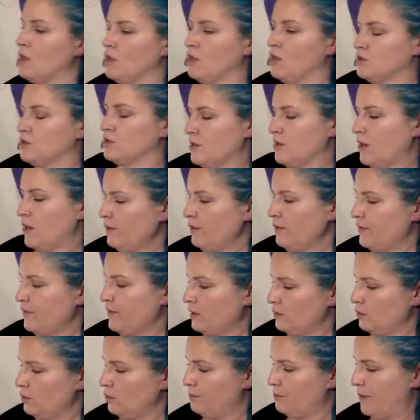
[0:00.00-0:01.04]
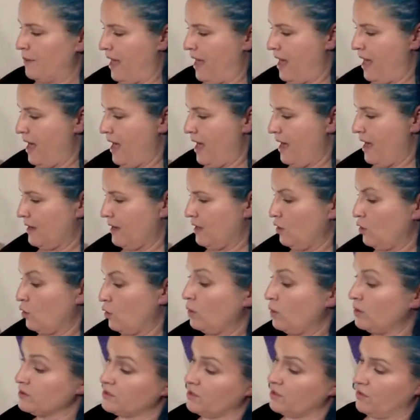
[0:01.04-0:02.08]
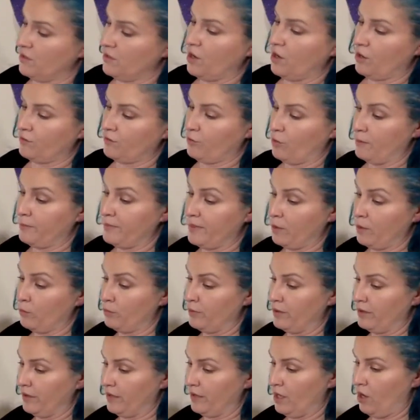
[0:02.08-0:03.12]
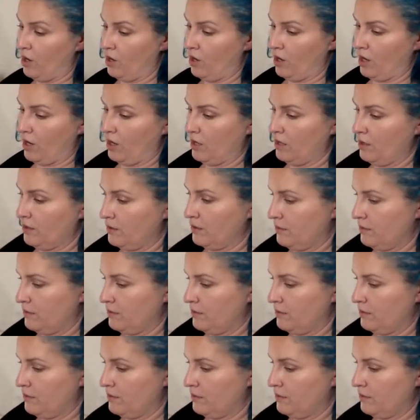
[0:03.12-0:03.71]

So now we've got a little bag. Quilts are an art form, they really are.